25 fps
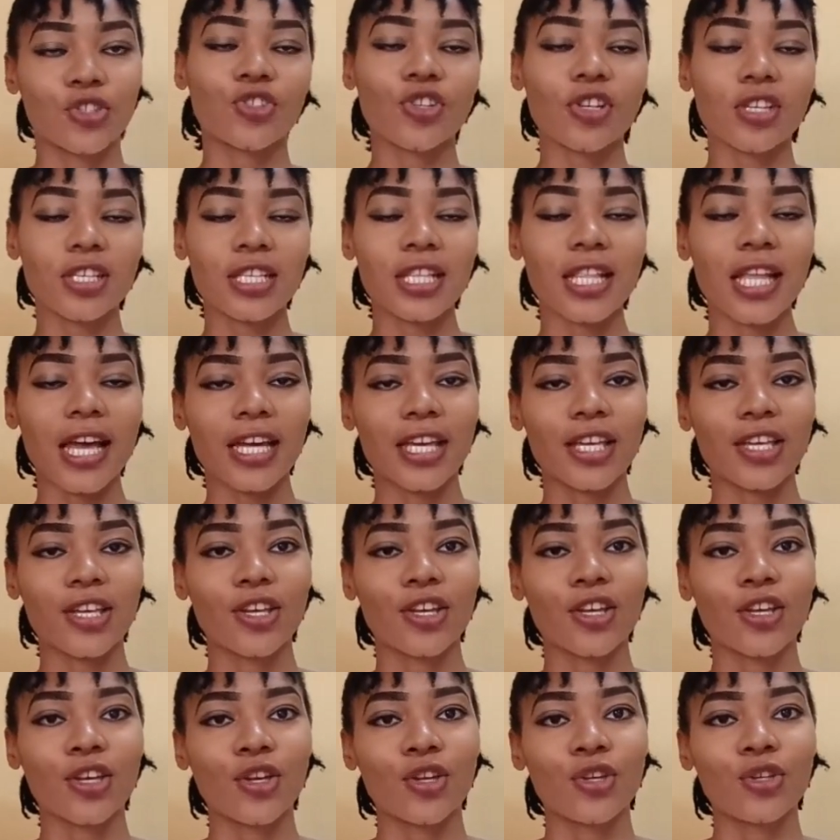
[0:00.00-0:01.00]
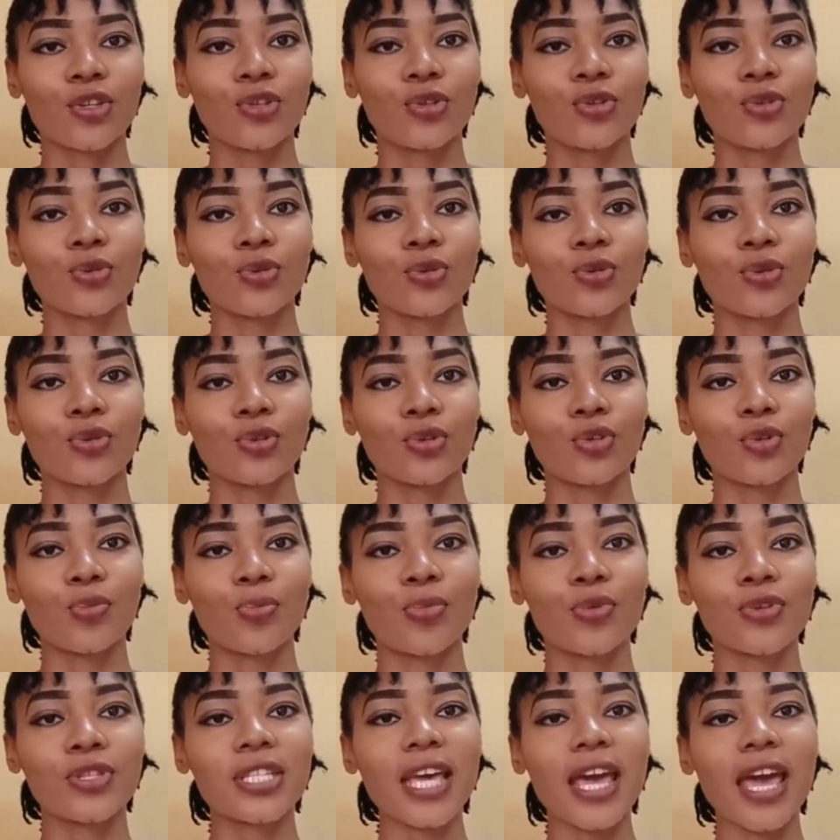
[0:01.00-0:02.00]
Just like you
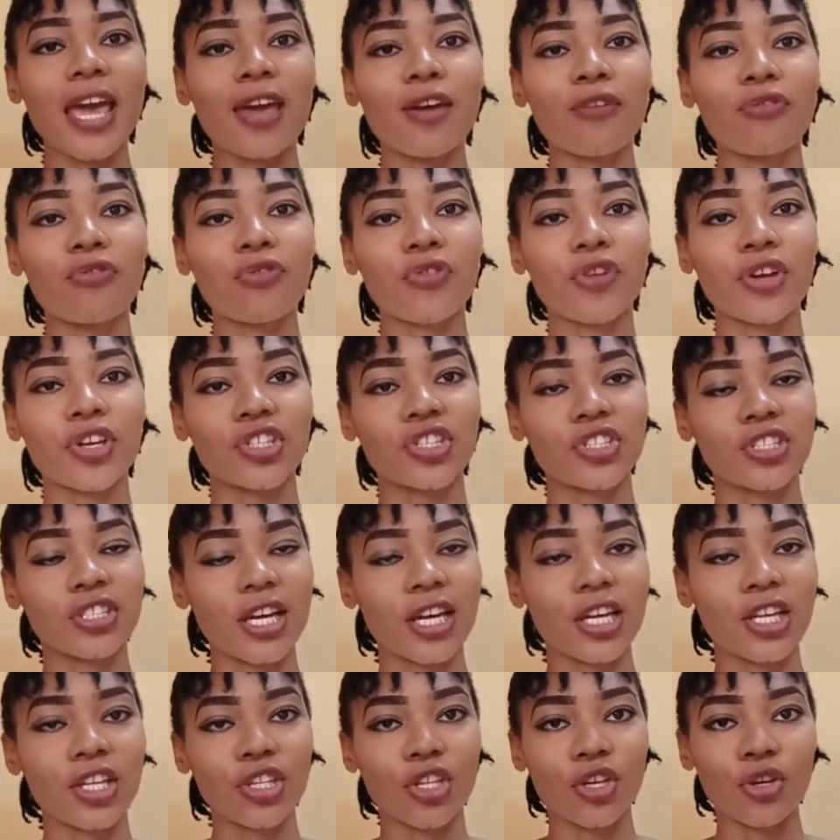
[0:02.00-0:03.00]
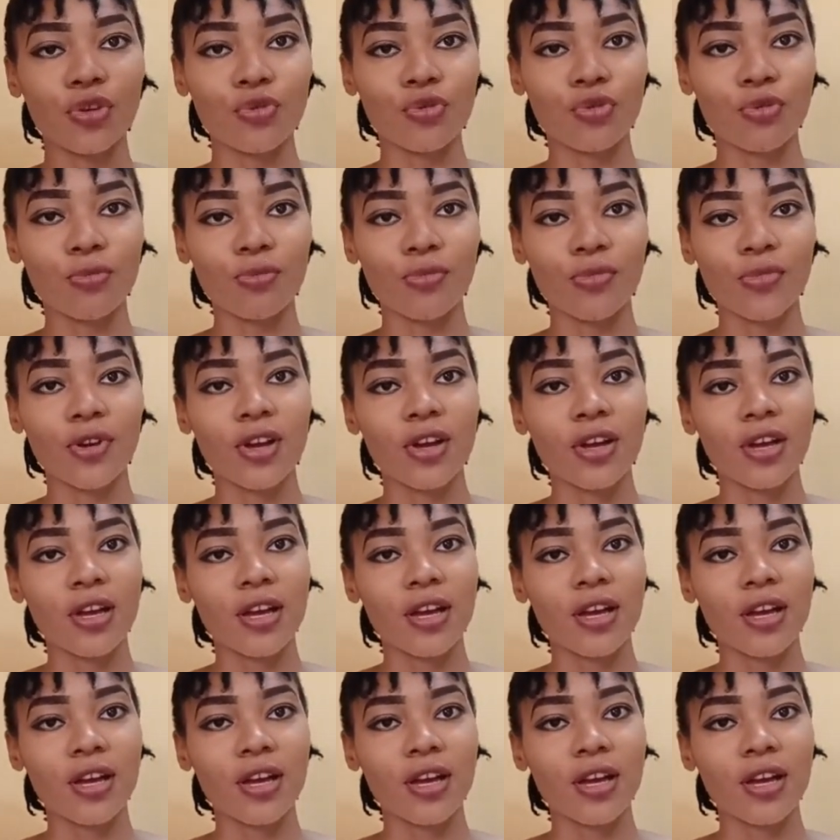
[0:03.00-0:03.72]
put air freshener in a room